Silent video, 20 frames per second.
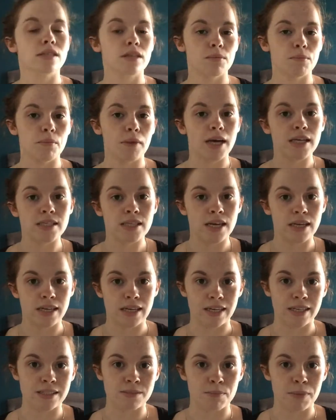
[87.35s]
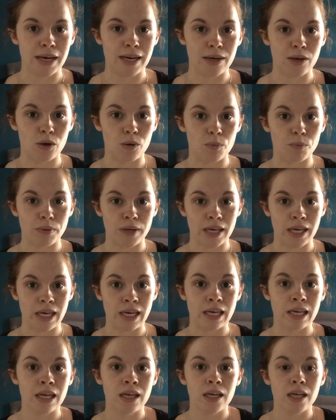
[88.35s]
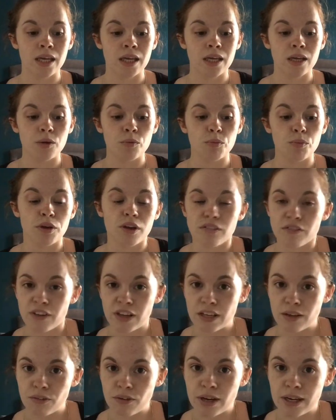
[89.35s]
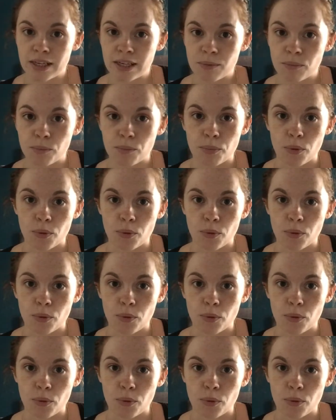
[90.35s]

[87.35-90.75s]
My techniques might not be perfectly right,